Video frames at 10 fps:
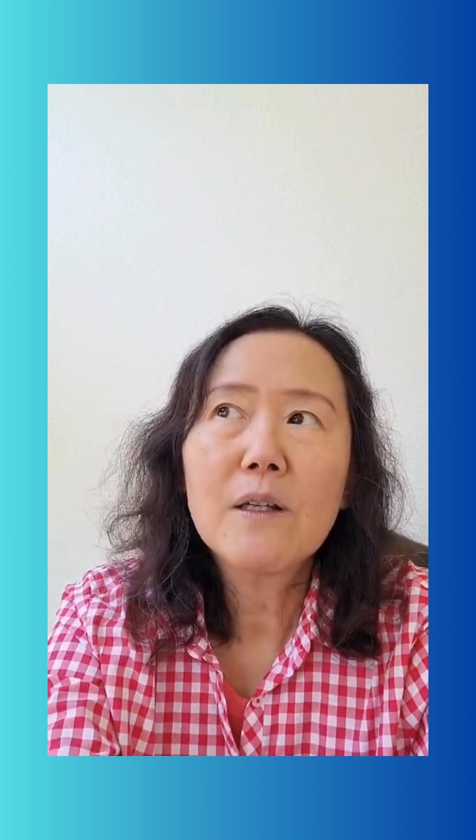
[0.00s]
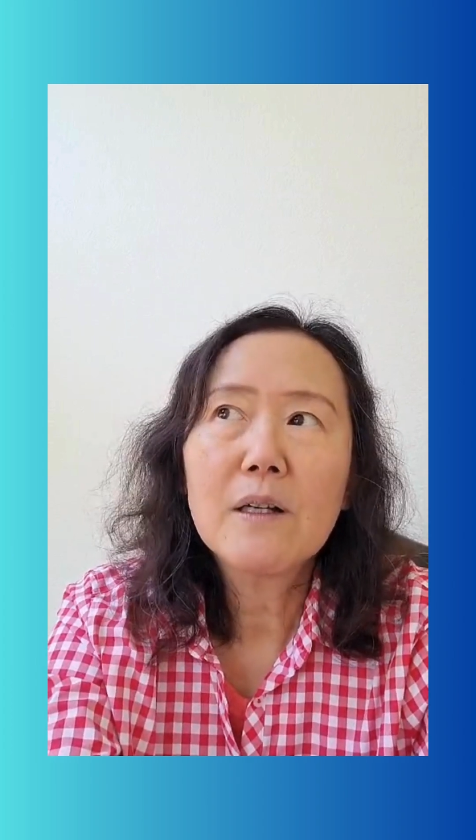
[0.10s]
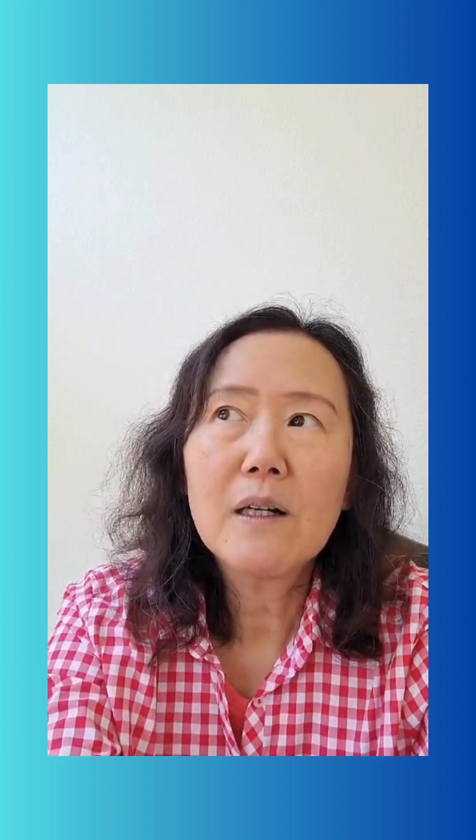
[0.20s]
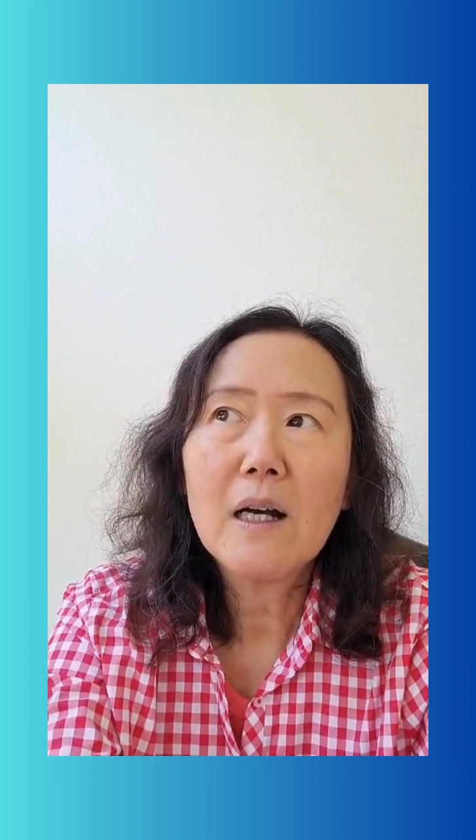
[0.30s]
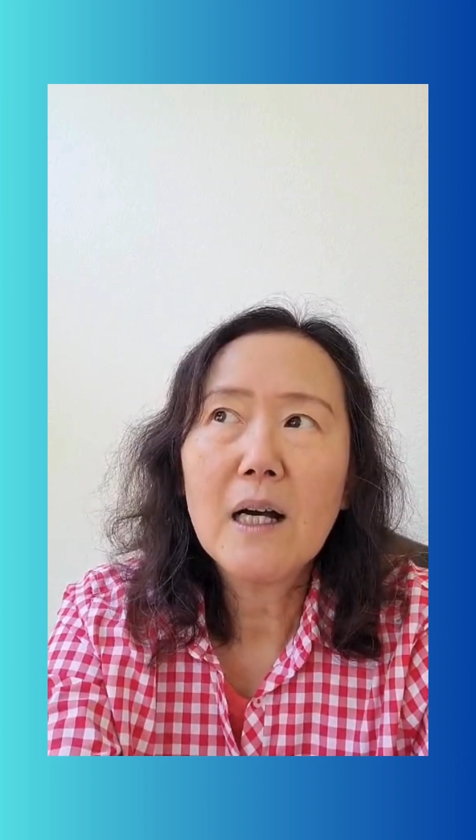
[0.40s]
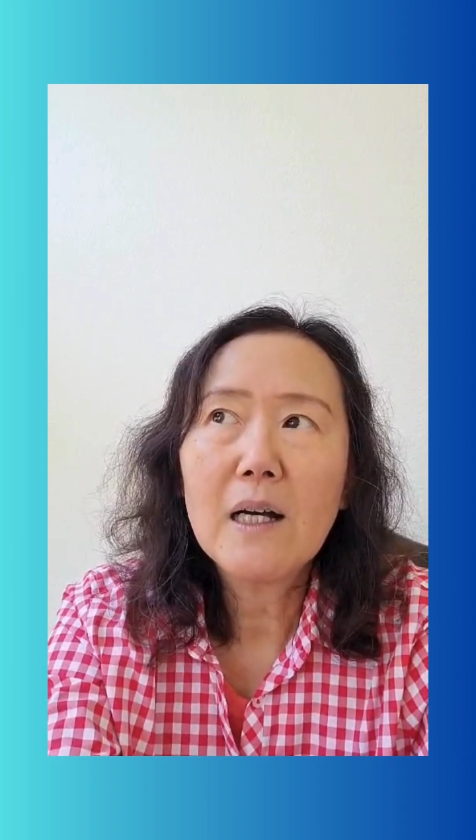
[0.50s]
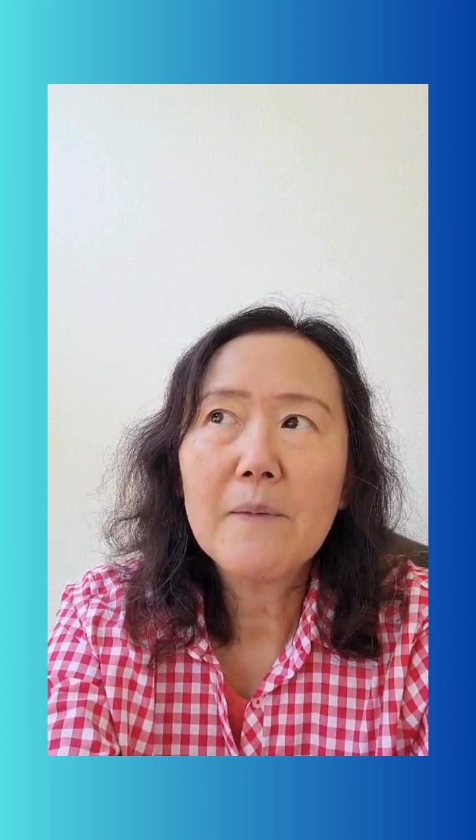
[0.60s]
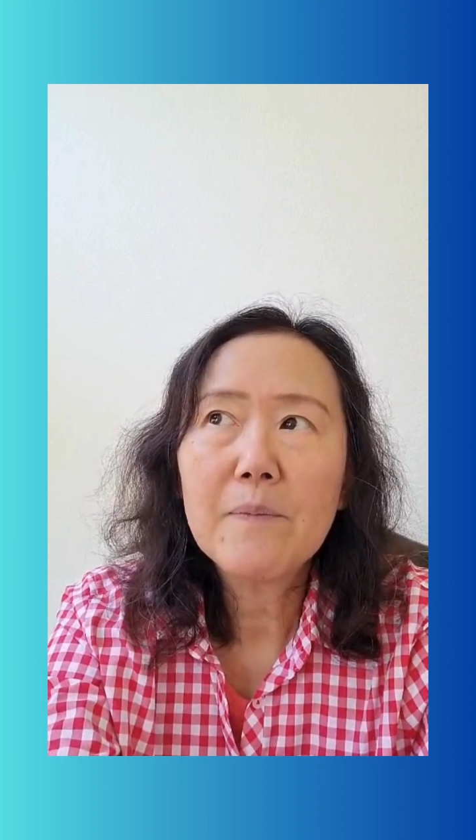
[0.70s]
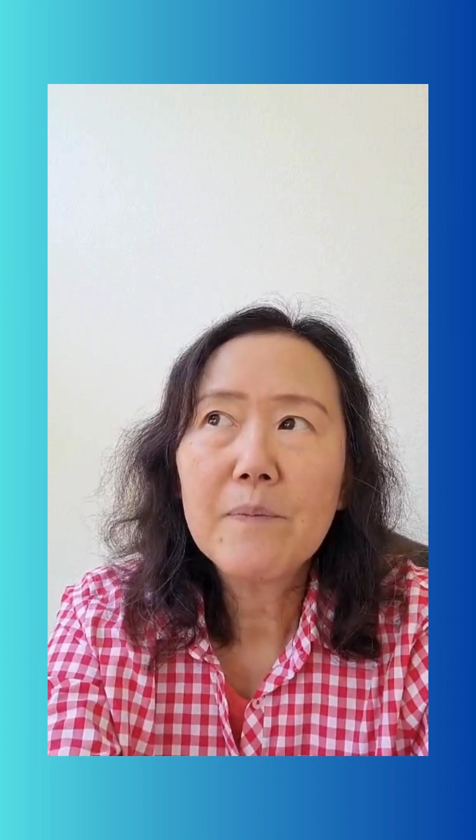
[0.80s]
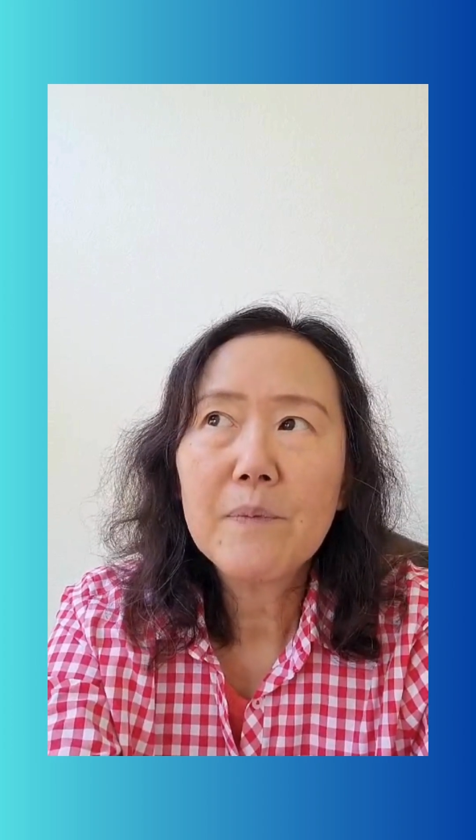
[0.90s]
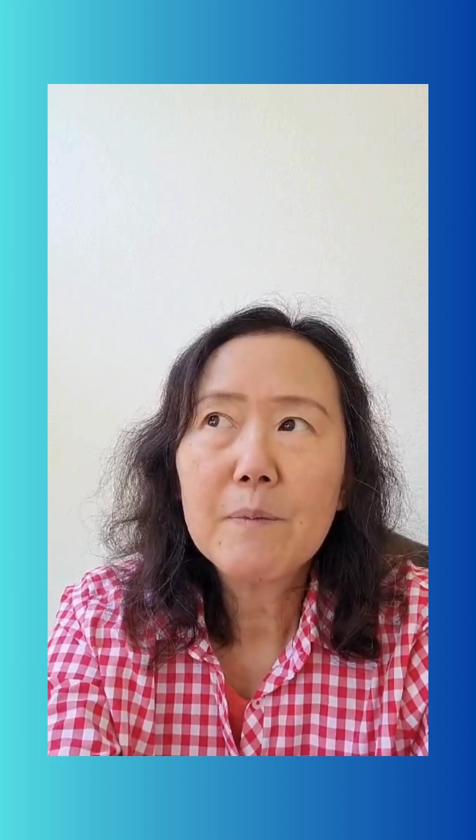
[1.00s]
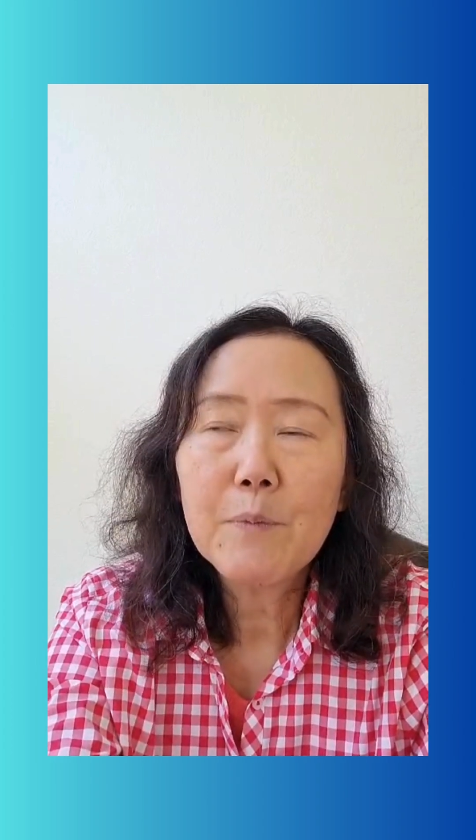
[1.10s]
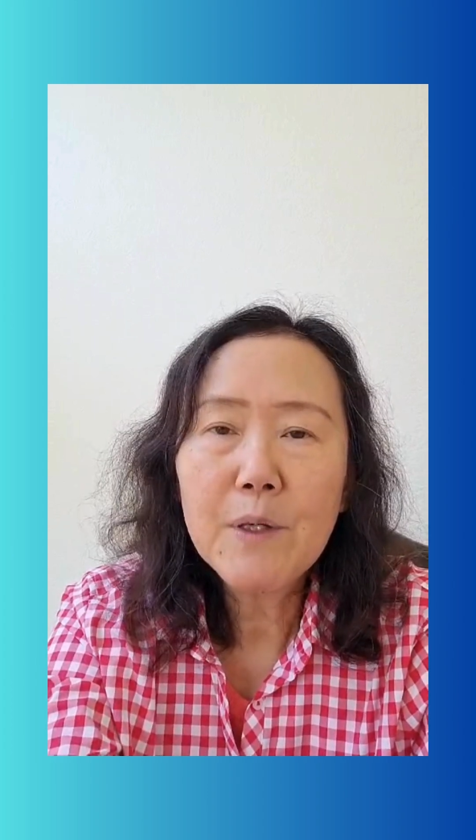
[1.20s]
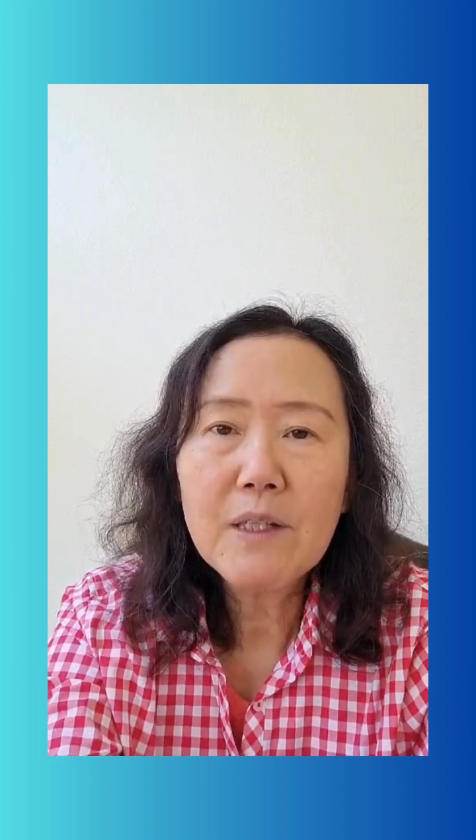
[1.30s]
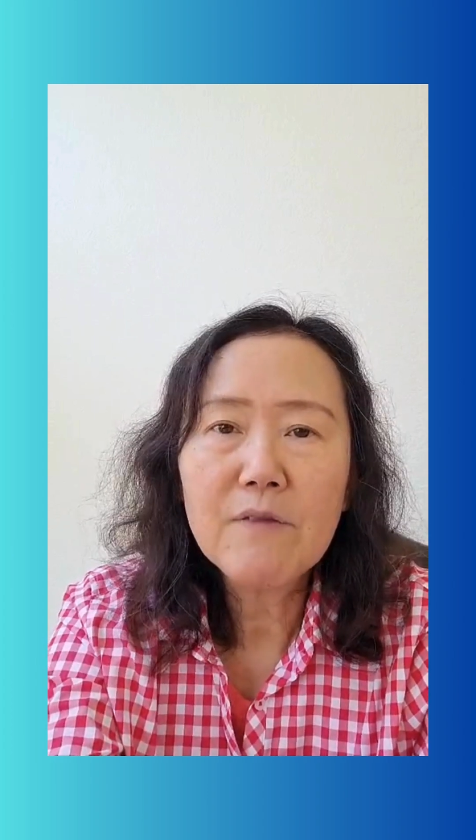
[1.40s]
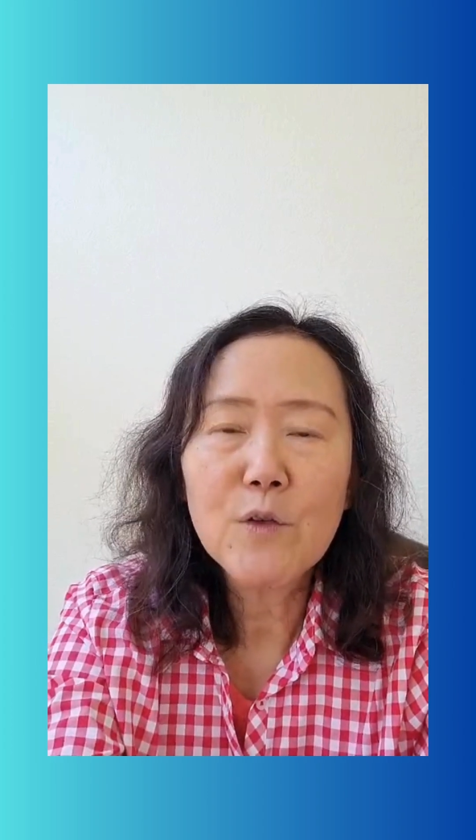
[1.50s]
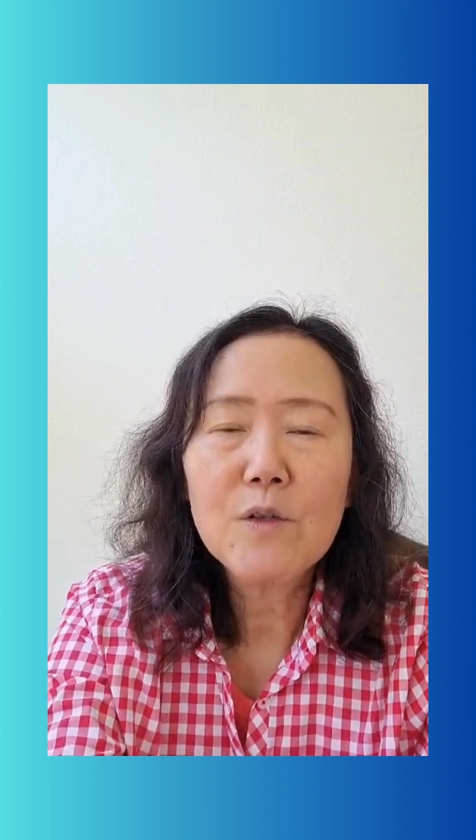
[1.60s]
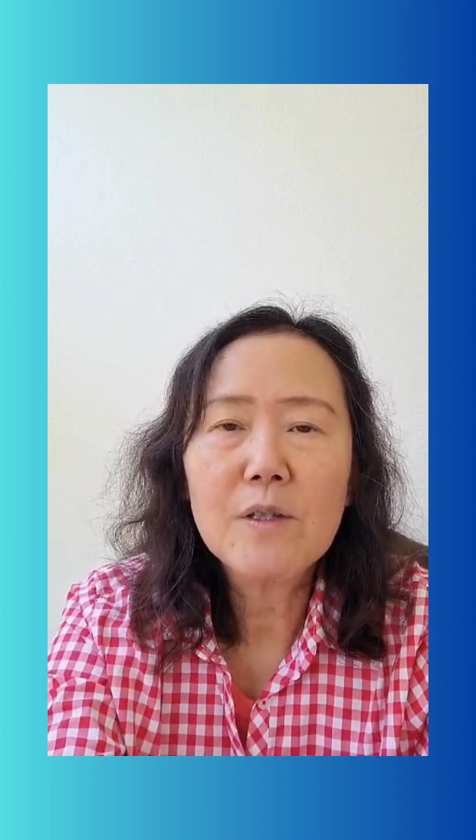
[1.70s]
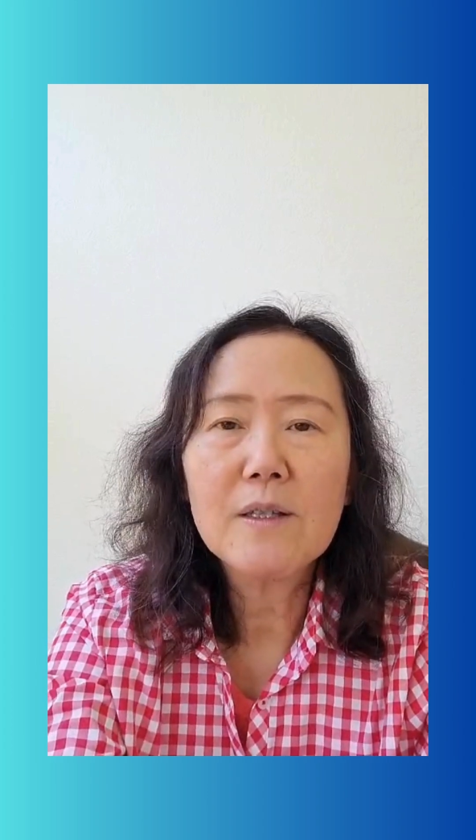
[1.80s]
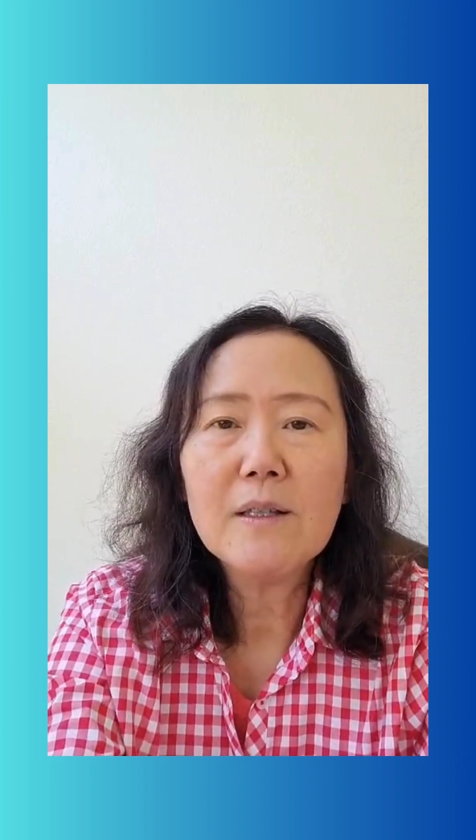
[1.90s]
the printed
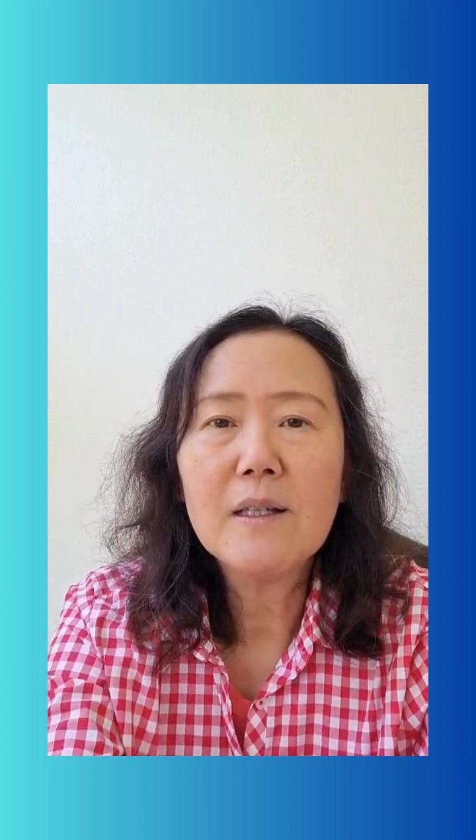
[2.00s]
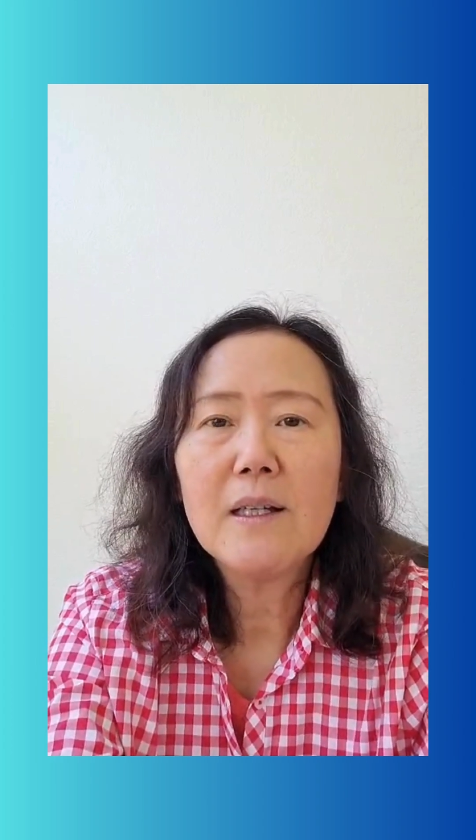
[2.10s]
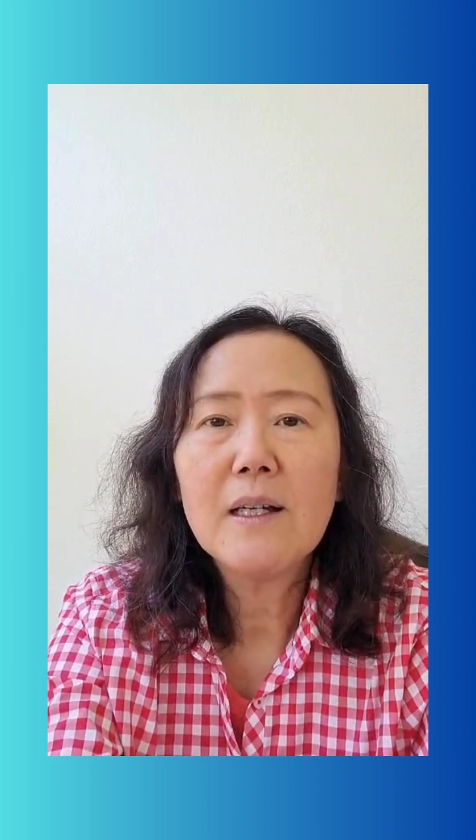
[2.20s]
version,